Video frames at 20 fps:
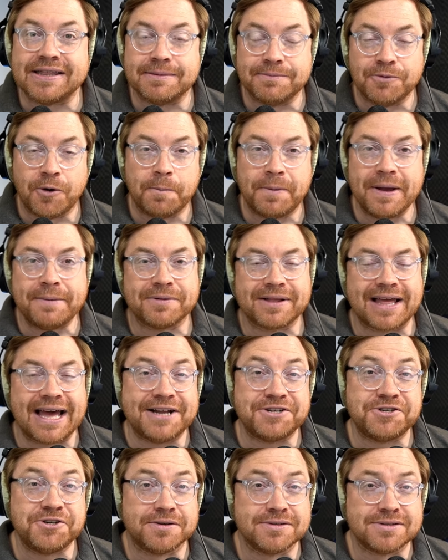The more people
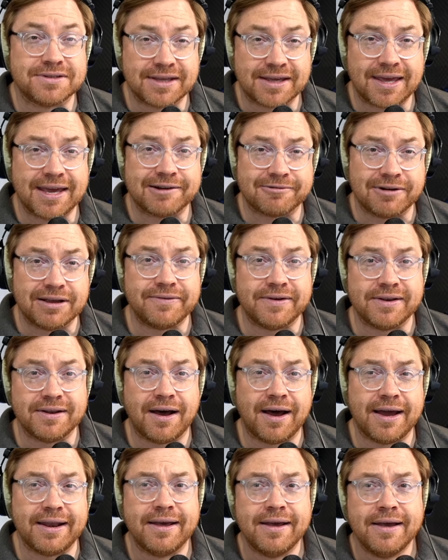catch on to the Kia
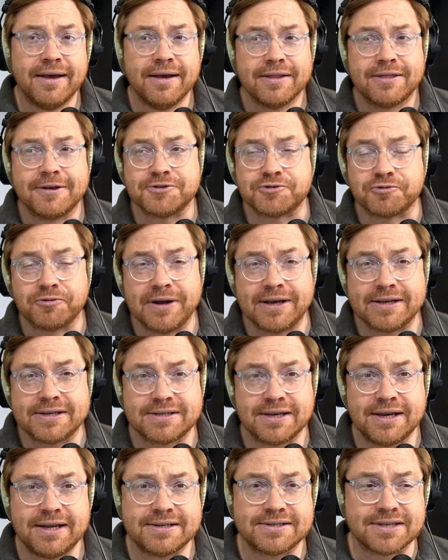EV9, those rear
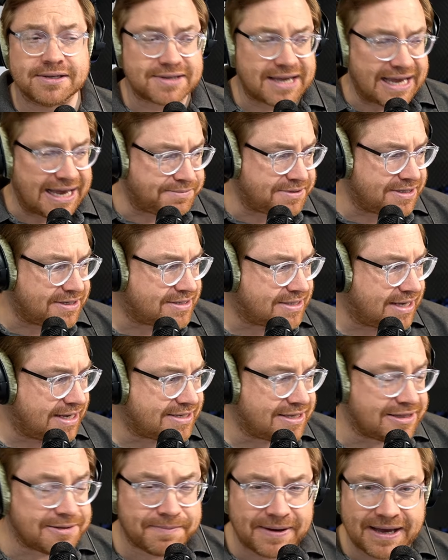seats, those captain
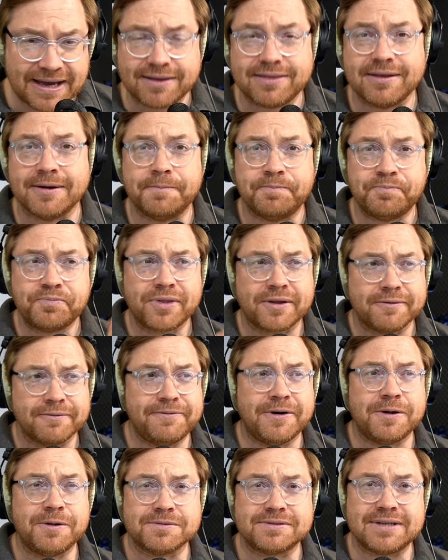seats in the back that
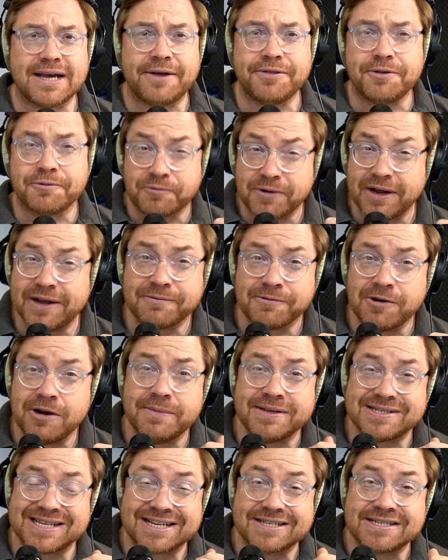fold down. The rear
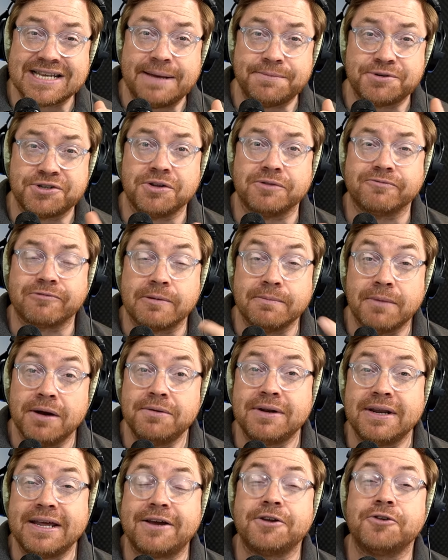room is exceptional,
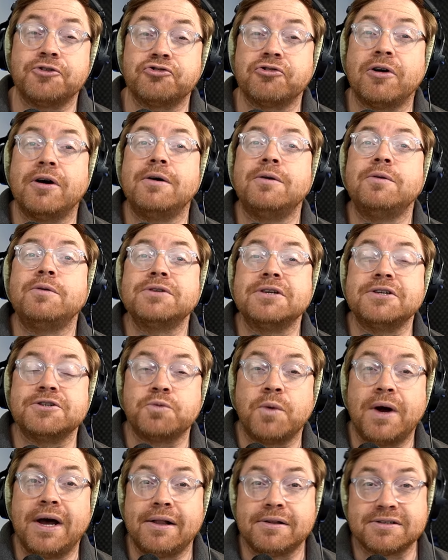remotely controlled as
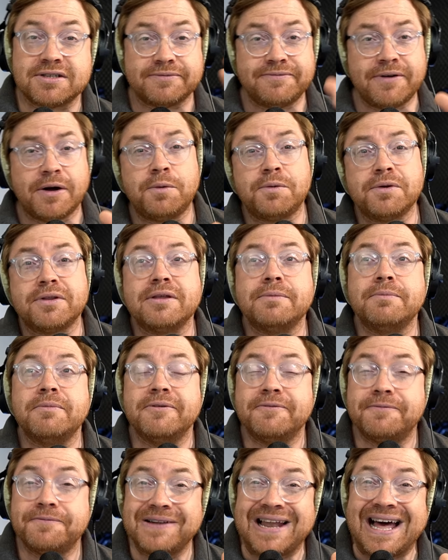well to fold them
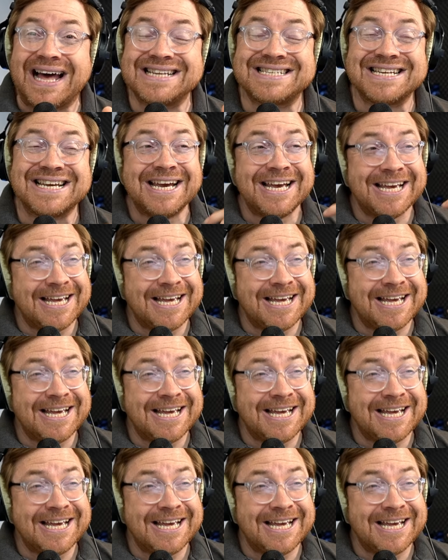flat.